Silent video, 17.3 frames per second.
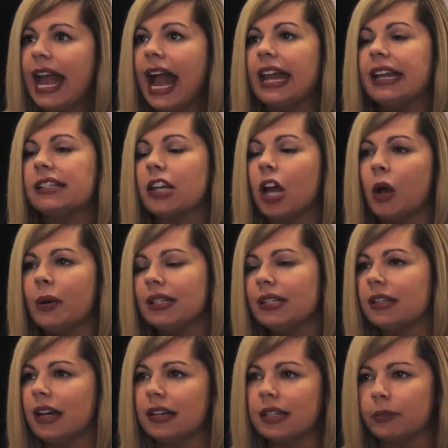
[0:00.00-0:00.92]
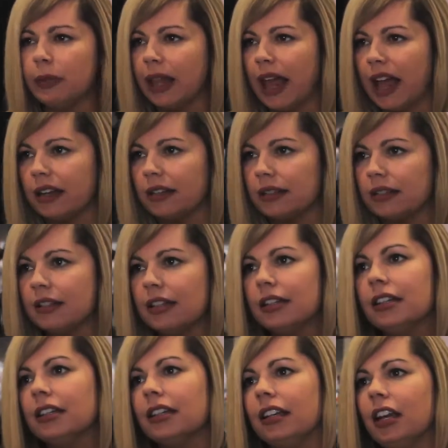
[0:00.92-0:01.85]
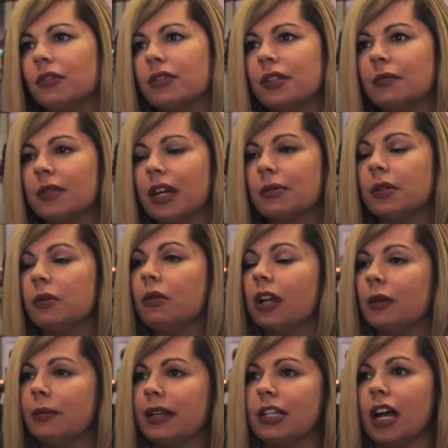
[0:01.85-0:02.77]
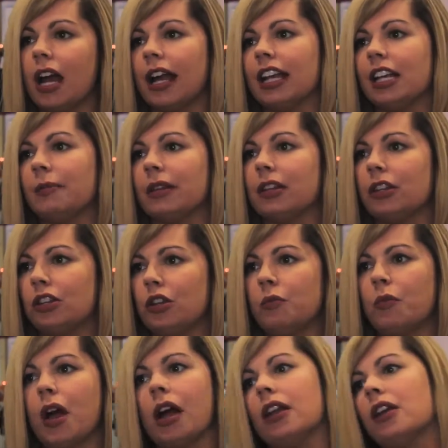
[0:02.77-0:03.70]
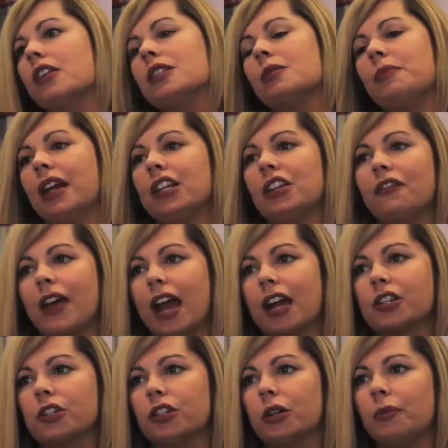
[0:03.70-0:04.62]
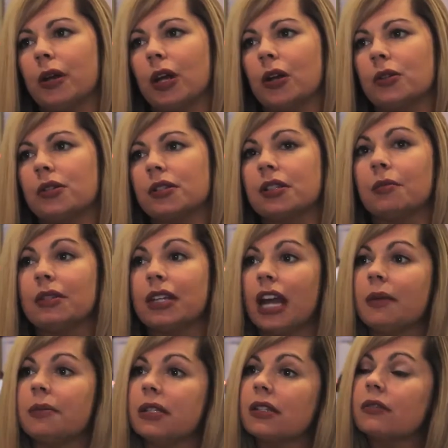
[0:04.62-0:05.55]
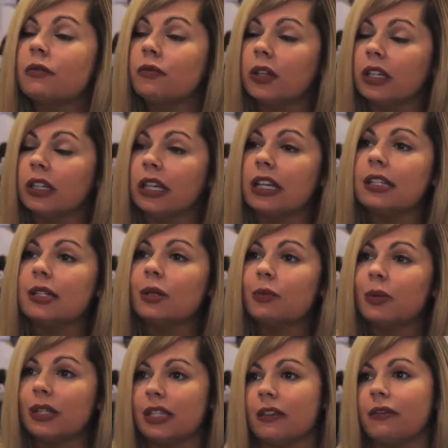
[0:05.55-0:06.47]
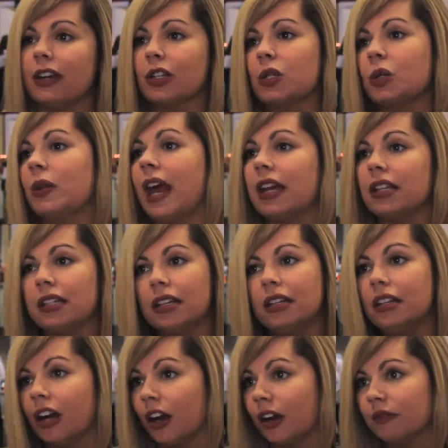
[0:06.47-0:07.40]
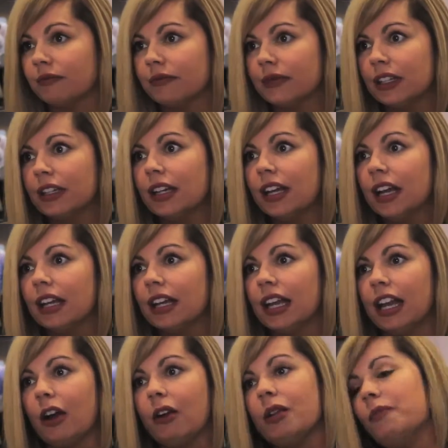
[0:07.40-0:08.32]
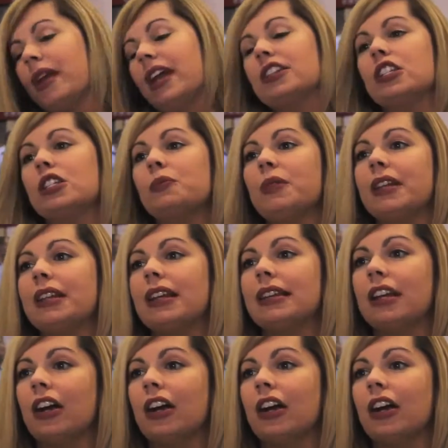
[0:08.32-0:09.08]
and it's mm-hmm. always a nice blend. You know, sometimes we want to be talking about the new models, manufacturer posts. Sometimes it's really specific to that dealer. -hmm. You know, it may just be that